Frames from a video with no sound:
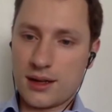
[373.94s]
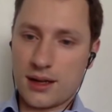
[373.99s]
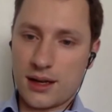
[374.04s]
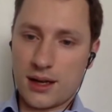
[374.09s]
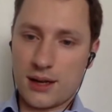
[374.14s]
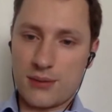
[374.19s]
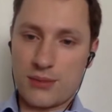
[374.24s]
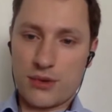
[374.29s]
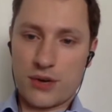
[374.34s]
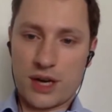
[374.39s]

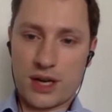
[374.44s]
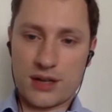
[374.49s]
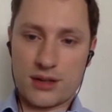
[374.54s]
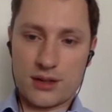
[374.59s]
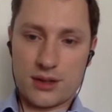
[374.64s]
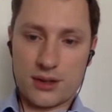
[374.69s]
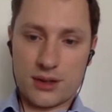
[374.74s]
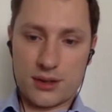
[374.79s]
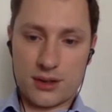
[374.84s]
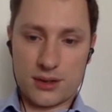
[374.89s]
and break
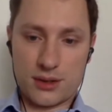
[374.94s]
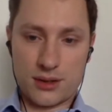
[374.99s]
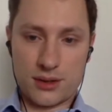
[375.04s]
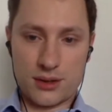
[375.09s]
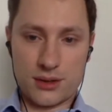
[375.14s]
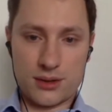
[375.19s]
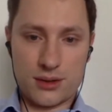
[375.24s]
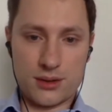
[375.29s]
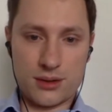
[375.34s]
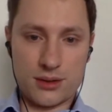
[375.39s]
the
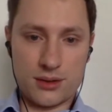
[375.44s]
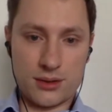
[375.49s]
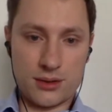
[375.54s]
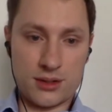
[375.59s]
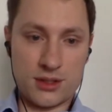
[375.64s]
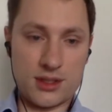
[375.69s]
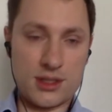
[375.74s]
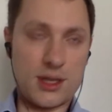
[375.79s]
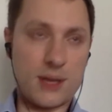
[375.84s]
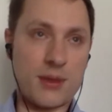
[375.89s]
the
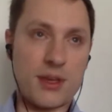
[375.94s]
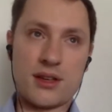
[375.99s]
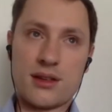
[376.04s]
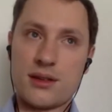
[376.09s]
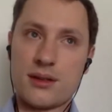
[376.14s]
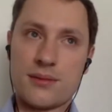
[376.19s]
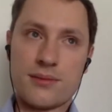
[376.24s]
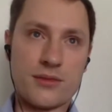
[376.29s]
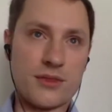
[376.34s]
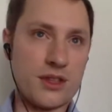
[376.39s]
system.
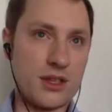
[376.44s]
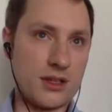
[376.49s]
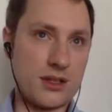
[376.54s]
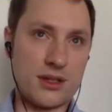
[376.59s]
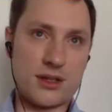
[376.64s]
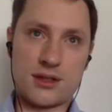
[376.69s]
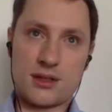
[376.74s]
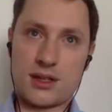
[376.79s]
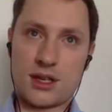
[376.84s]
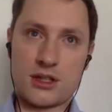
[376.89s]
And this
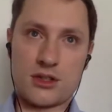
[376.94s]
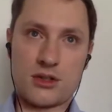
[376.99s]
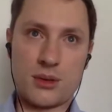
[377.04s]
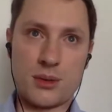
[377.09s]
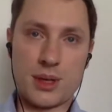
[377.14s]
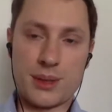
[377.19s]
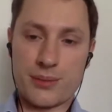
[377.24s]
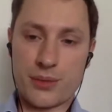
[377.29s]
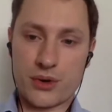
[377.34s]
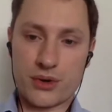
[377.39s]
is
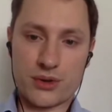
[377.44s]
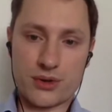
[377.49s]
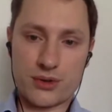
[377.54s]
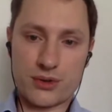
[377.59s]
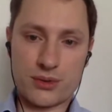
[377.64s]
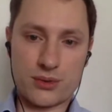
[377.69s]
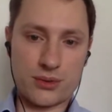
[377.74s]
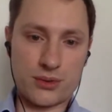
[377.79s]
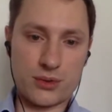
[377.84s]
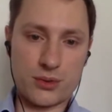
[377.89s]
extremely important
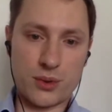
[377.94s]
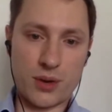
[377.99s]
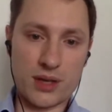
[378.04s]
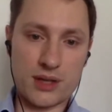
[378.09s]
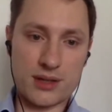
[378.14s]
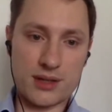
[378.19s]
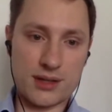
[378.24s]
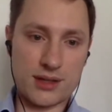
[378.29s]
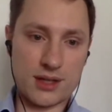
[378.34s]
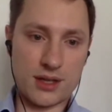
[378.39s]
to to
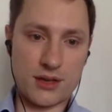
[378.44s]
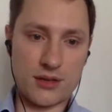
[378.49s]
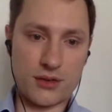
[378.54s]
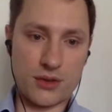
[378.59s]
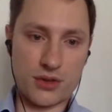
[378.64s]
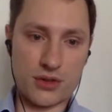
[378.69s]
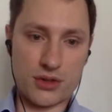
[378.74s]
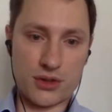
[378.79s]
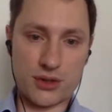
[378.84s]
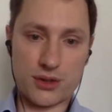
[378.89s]
ask these kind of
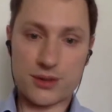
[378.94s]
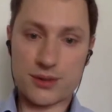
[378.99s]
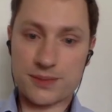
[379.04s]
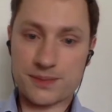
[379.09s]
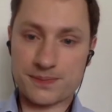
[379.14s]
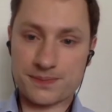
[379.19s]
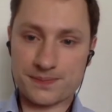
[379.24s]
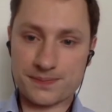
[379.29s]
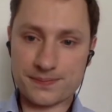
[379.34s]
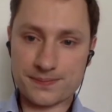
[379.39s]
questions
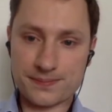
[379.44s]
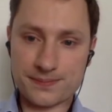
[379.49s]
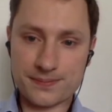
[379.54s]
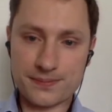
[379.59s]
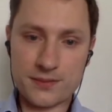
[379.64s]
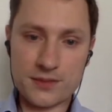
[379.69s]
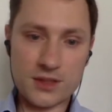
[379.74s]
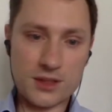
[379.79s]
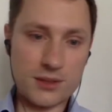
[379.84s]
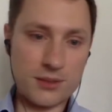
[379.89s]

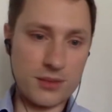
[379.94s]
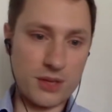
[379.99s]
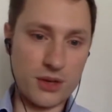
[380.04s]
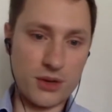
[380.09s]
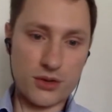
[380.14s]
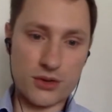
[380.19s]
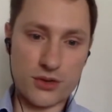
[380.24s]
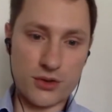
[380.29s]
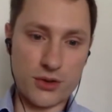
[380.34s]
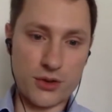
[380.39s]

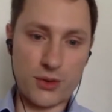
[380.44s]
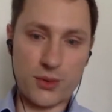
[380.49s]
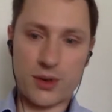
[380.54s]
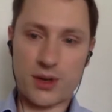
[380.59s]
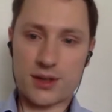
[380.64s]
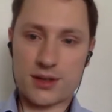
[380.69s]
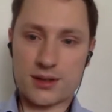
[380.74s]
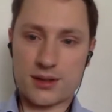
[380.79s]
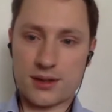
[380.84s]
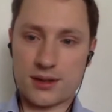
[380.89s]
because
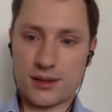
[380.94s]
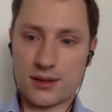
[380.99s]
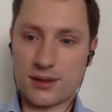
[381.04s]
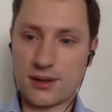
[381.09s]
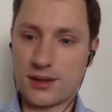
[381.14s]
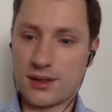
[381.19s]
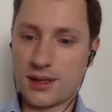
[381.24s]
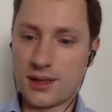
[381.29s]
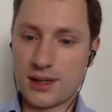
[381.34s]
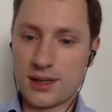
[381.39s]
otherwise the
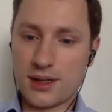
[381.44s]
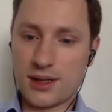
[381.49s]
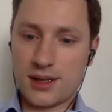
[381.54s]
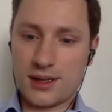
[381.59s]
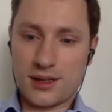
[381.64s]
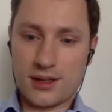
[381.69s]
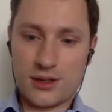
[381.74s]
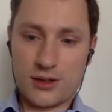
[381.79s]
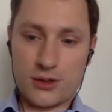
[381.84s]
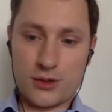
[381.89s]

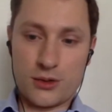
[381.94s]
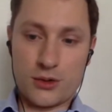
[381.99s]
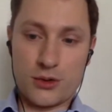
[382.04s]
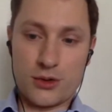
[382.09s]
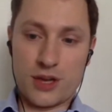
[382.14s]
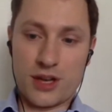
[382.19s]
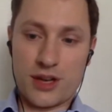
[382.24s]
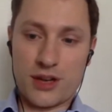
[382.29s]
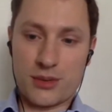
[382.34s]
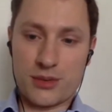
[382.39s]
you
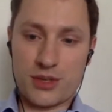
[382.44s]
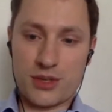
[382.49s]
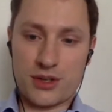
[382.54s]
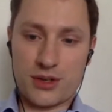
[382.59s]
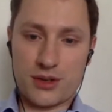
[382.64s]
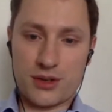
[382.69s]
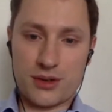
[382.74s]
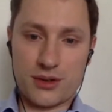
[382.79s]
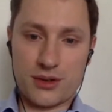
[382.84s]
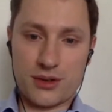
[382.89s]
could end up
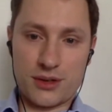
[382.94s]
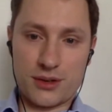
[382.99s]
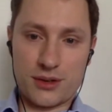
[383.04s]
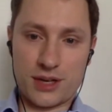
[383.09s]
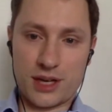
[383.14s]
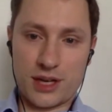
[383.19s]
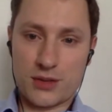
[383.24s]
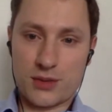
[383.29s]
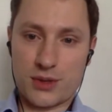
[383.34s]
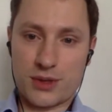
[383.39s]
in a in
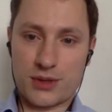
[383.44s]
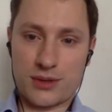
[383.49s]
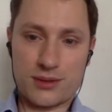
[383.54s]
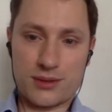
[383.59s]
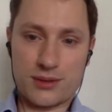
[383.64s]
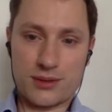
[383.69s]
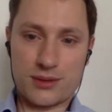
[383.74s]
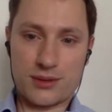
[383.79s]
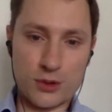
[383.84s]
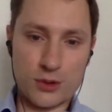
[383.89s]
a case
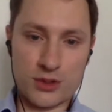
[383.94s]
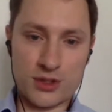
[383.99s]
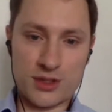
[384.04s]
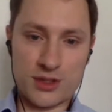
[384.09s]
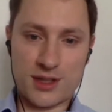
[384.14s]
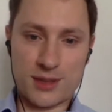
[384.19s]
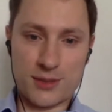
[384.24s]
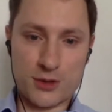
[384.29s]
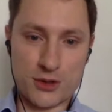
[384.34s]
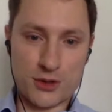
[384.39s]
where
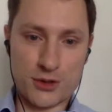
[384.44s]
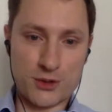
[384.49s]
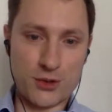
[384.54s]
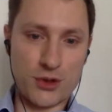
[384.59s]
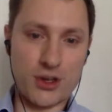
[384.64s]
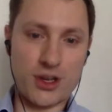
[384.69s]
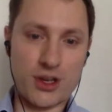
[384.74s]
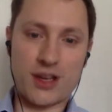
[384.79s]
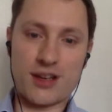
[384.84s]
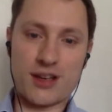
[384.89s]
your system
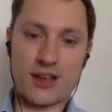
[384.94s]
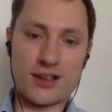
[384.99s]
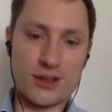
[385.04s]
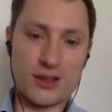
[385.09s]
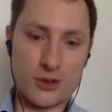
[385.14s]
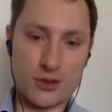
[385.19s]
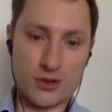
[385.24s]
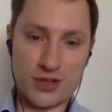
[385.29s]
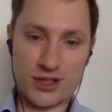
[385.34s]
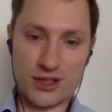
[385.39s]
doesn't work
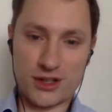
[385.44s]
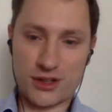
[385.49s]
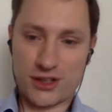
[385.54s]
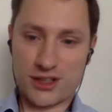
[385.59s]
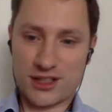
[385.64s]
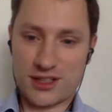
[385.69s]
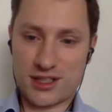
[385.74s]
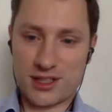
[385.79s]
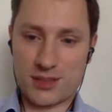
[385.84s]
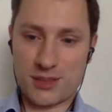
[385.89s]
and you did
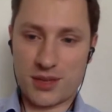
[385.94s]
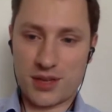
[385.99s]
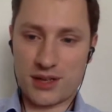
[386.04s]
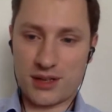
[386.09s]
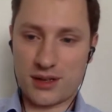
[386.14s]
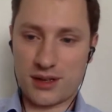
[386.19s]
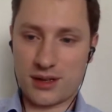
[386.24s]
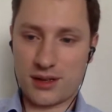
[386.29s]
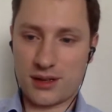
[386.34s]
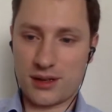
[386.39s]
not
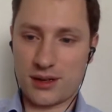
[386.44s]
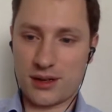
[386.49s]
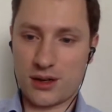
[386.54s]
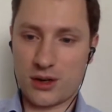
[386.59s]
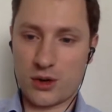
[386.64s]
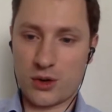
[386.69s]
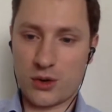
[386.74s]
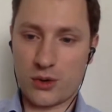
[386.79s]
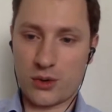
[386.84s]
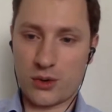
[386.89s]
anticipate
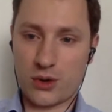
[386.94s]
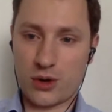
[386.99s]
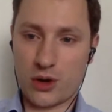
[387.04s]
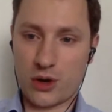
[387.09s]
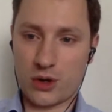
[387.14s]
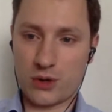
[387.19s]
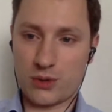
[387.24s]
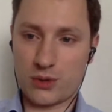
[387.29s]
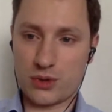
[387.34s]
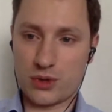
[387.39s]
how
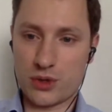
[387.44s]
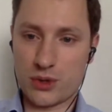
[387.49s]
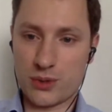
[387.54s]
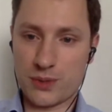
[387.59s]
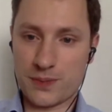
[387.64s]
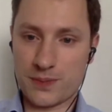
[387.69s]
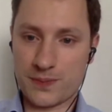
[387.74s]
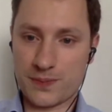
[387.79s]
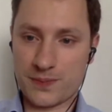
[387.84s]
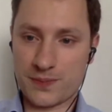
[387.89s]
how it would
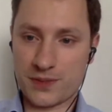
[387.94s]
go.